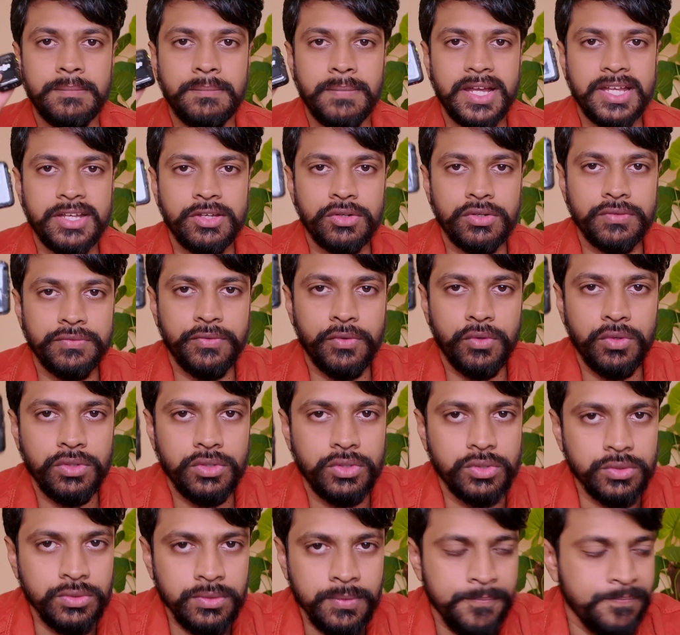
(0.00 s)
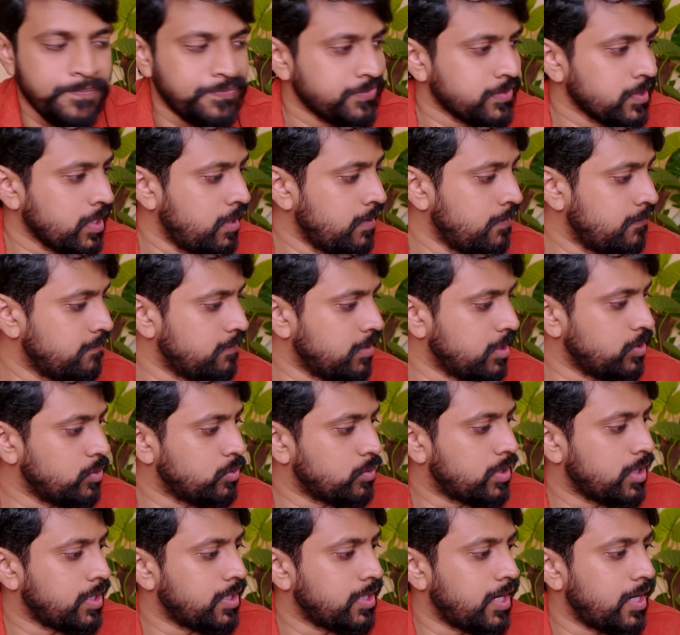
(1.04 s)
microphone too, where you
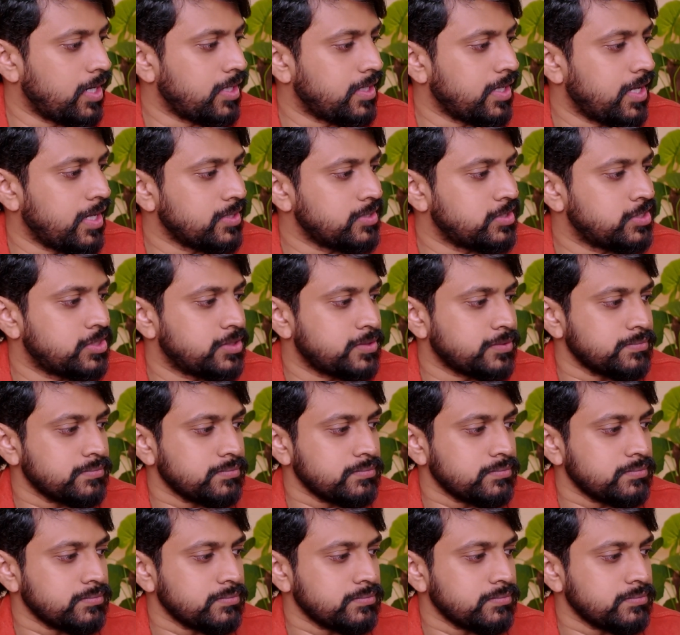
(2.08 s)
can attach